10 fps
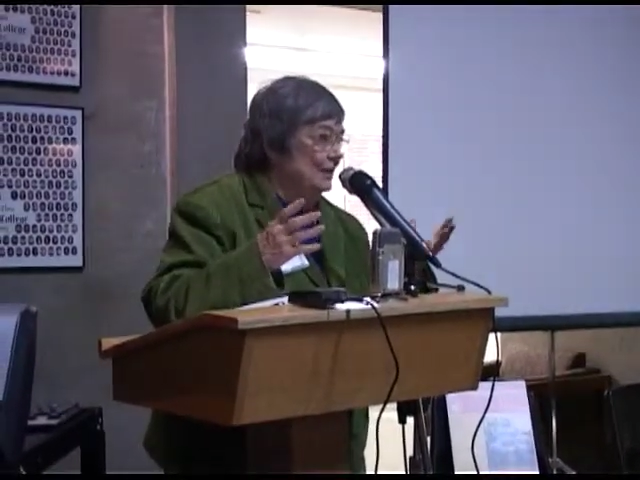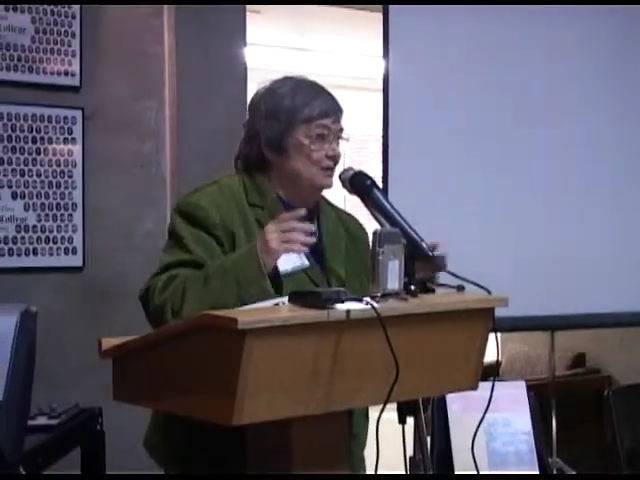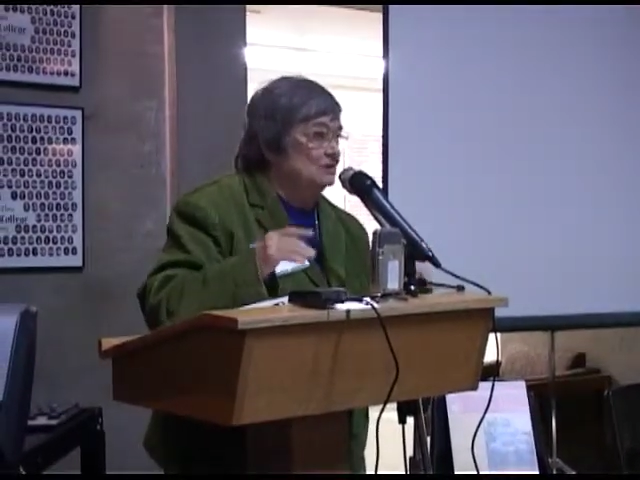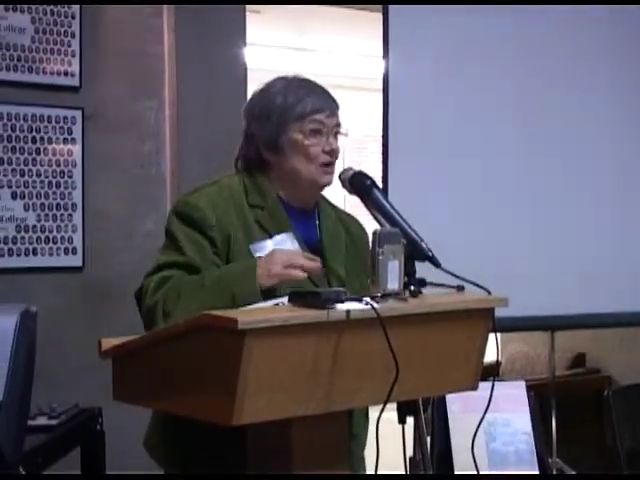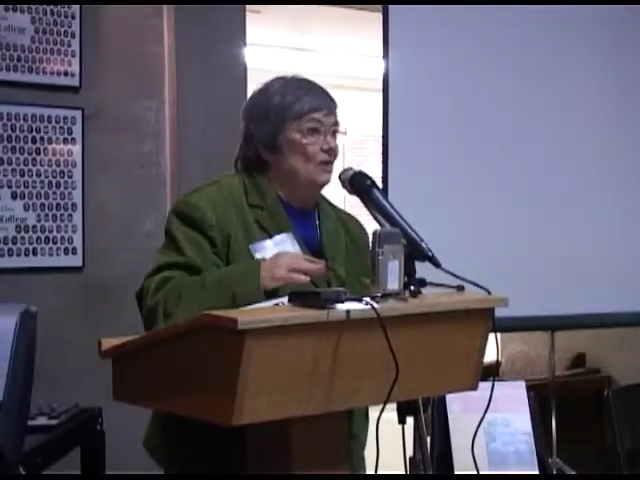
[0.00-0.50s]

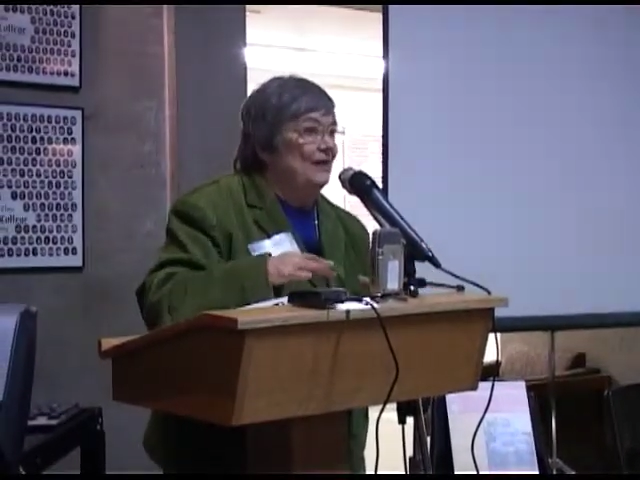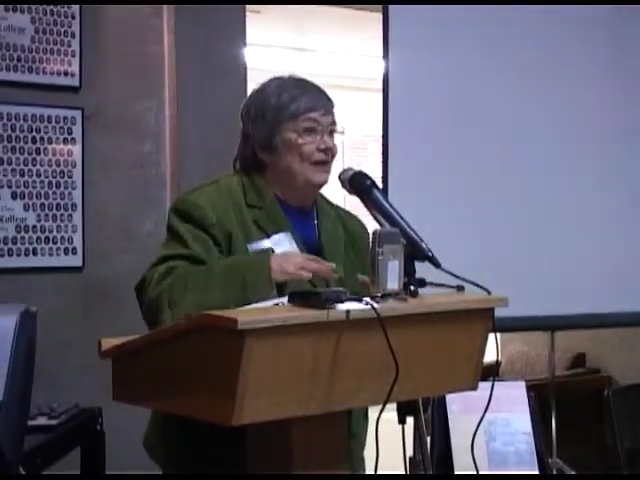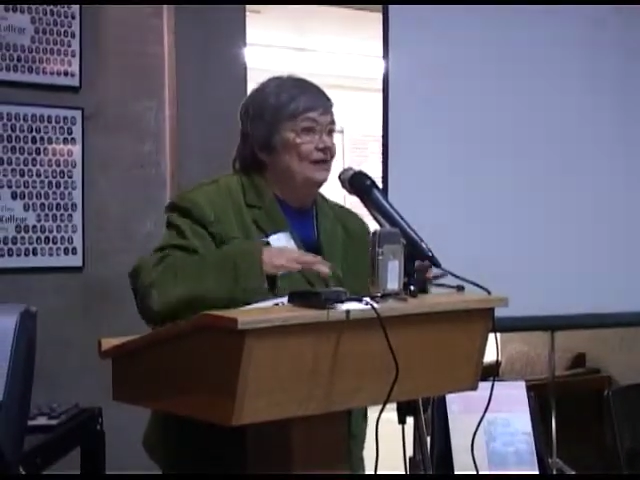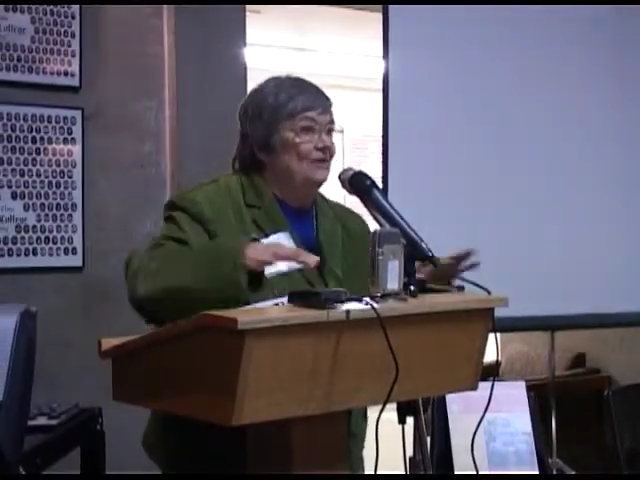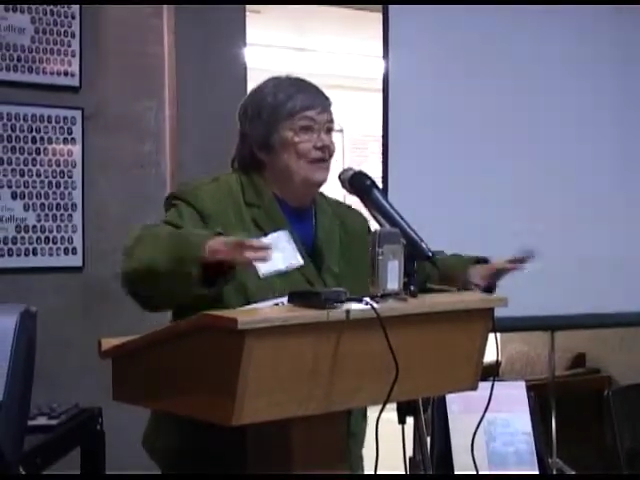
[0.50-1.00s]
So that
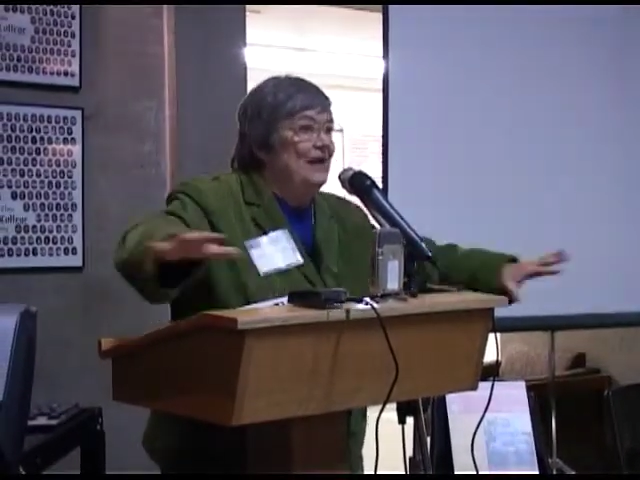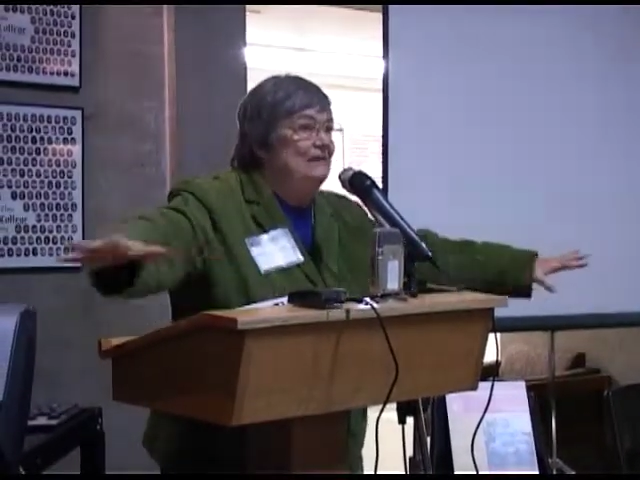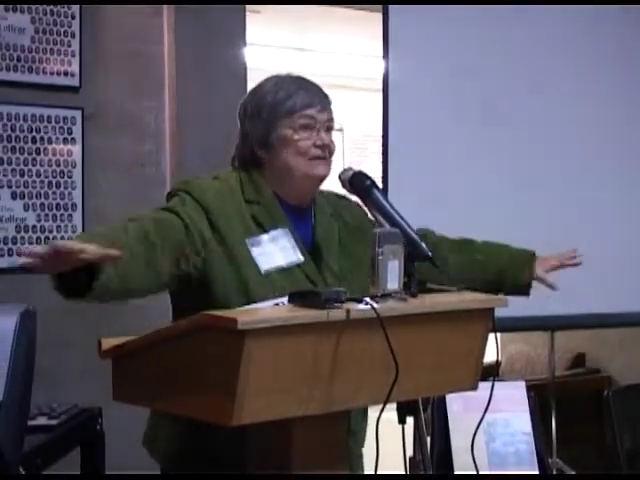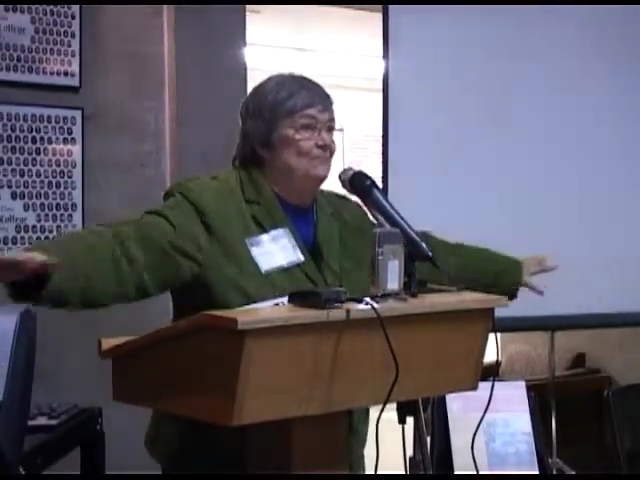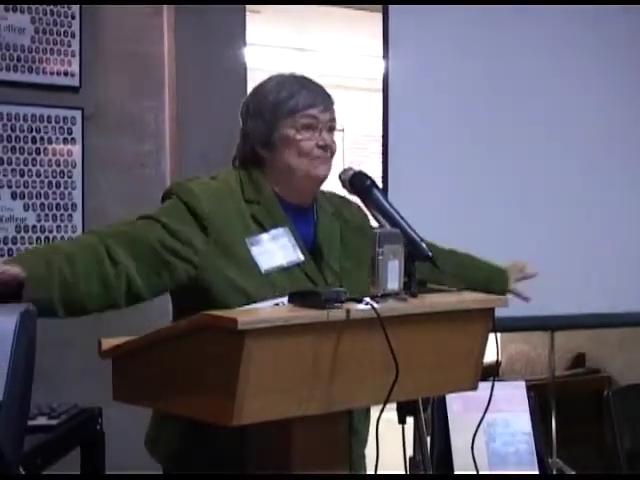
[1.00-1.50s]
it
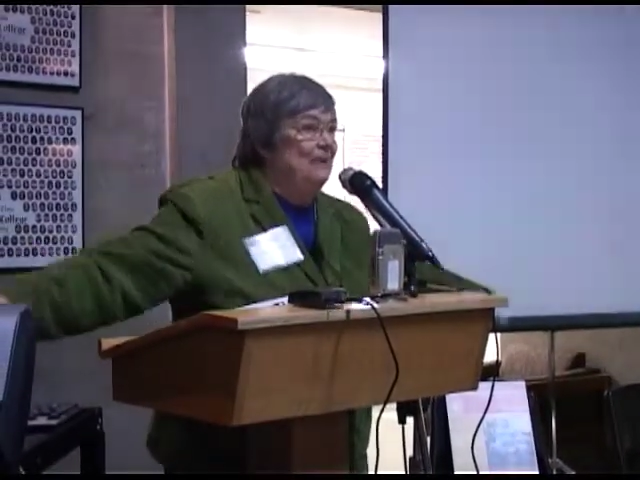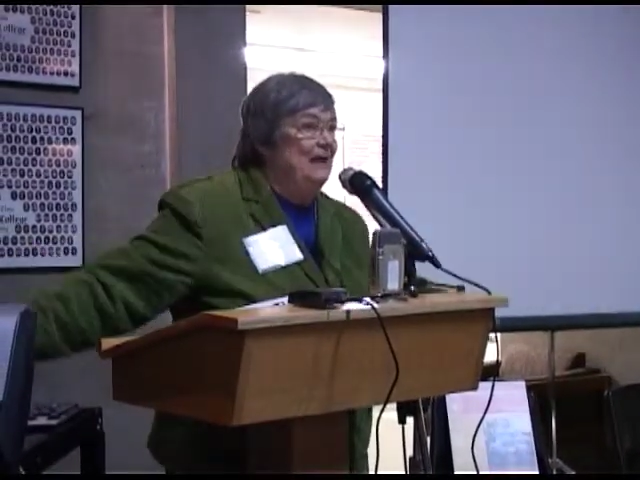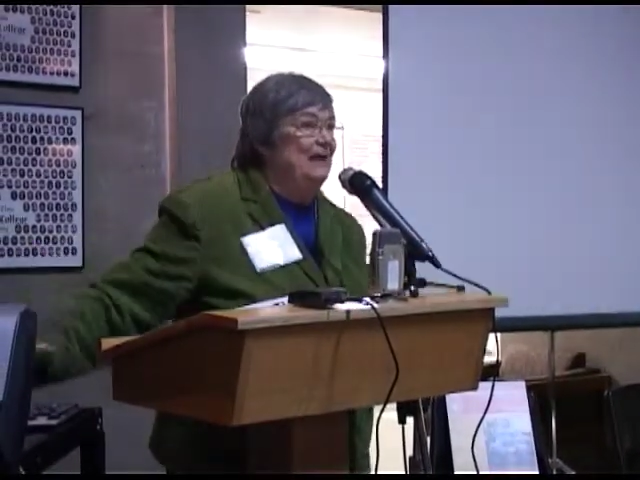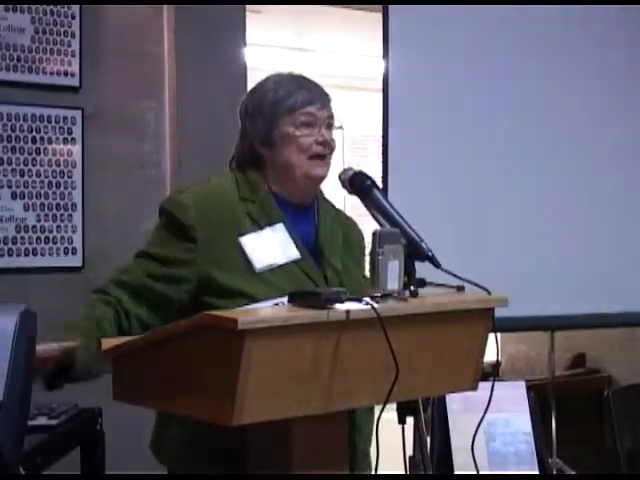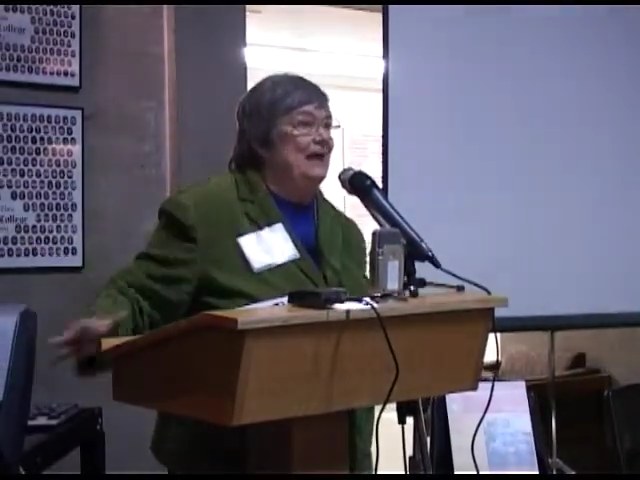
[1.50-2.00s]
creates a
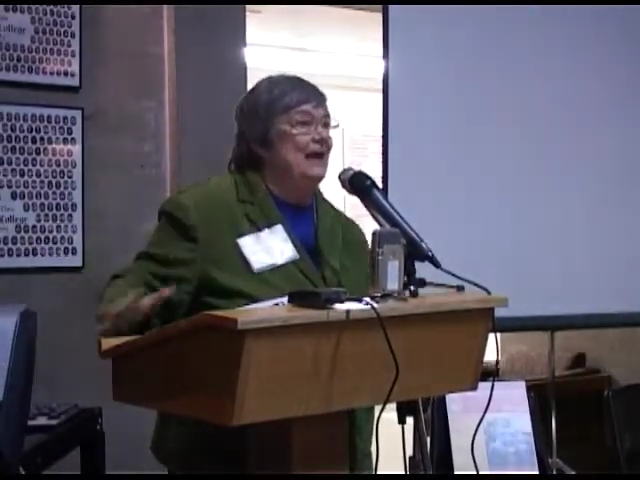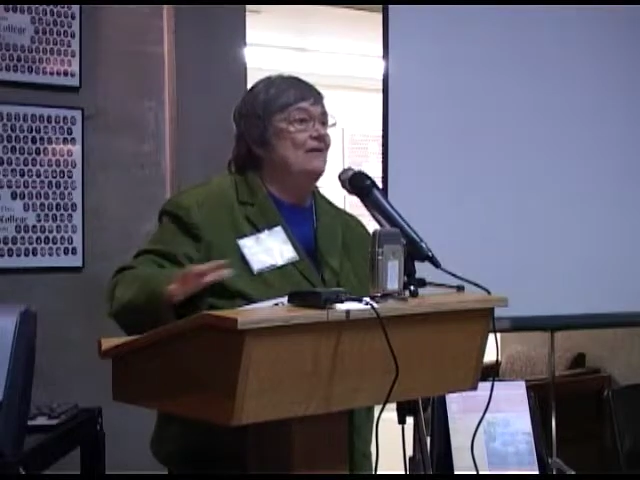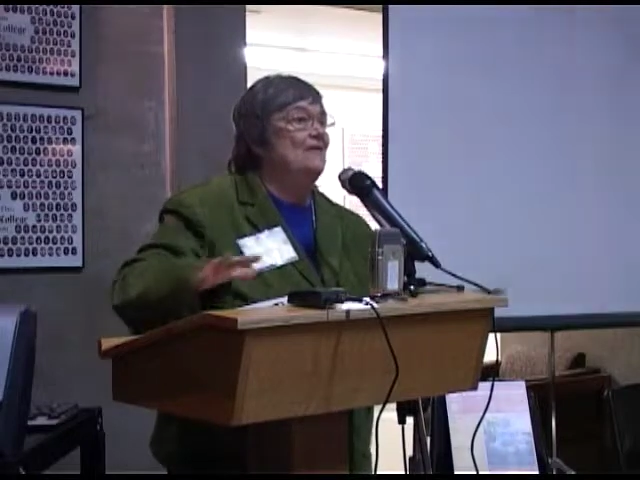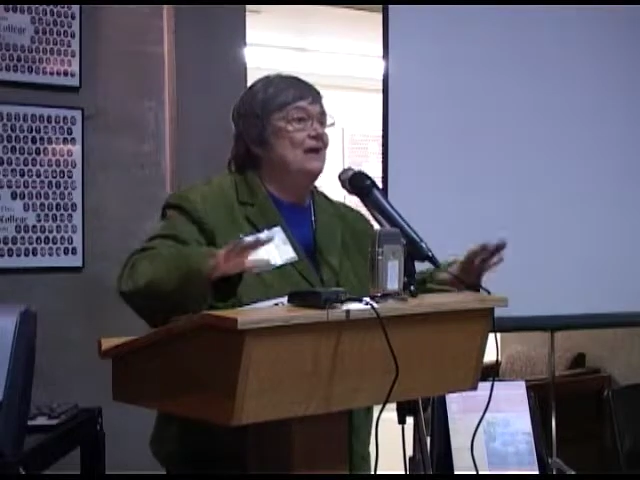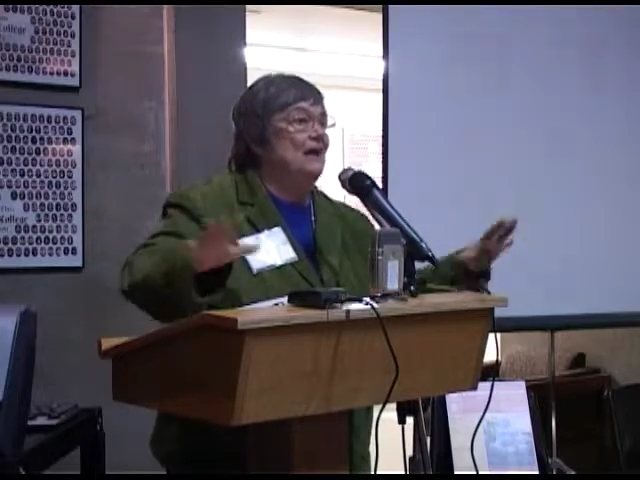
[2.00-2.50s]
big
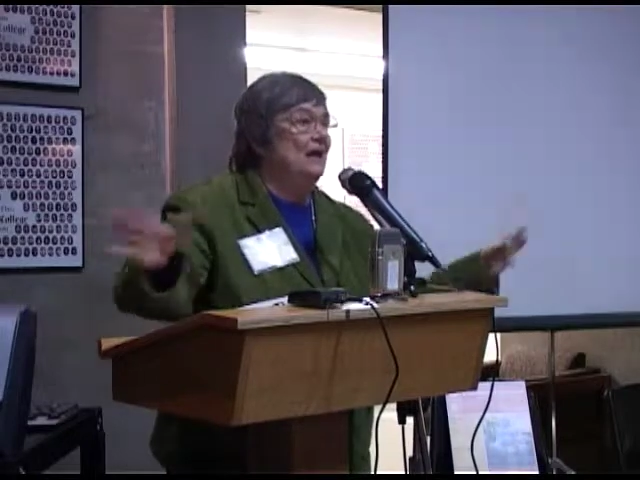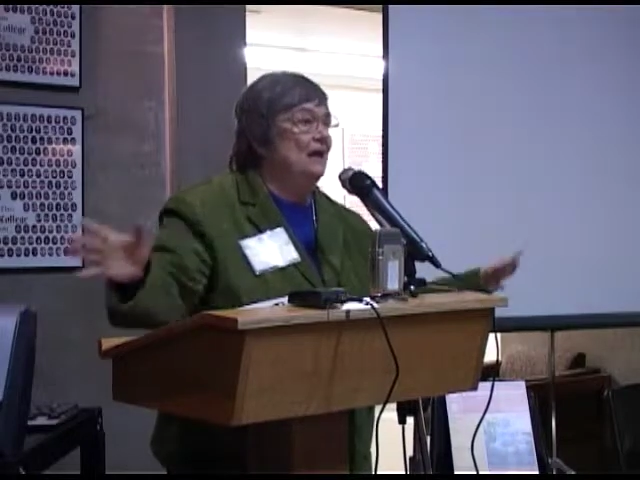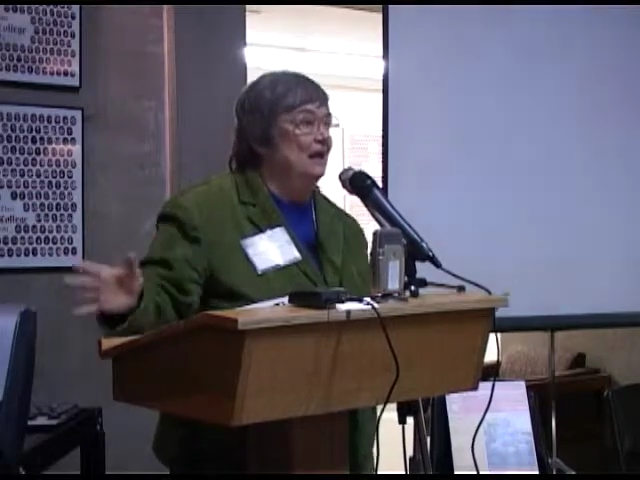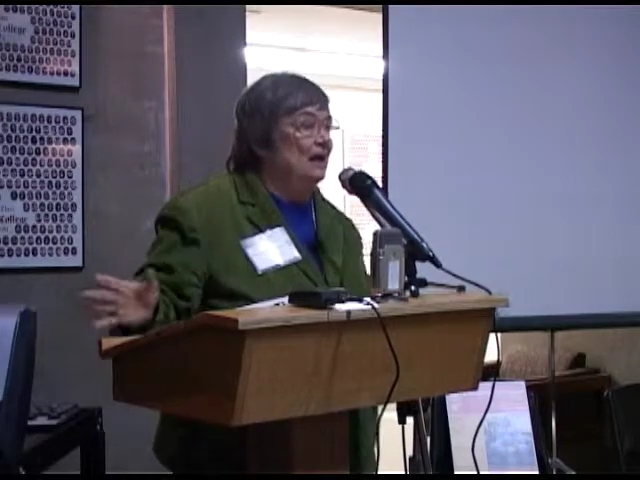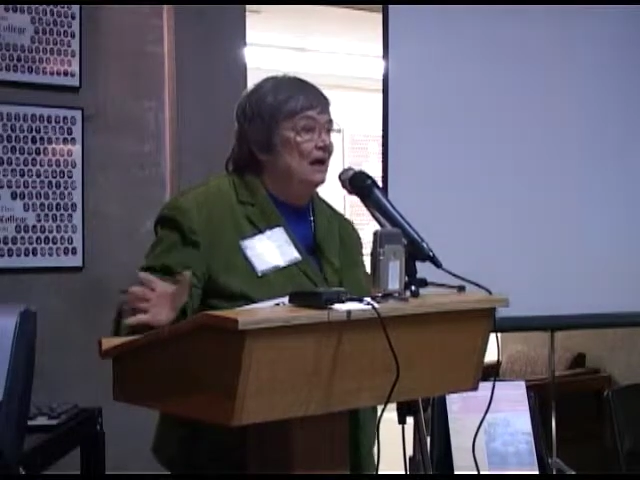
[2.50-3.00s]

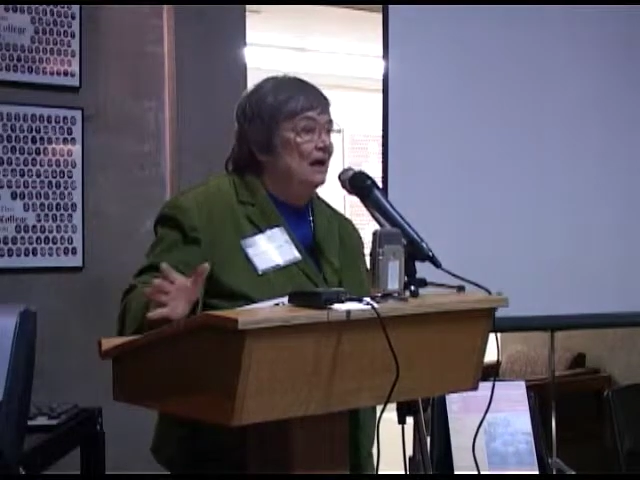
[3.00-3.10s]
area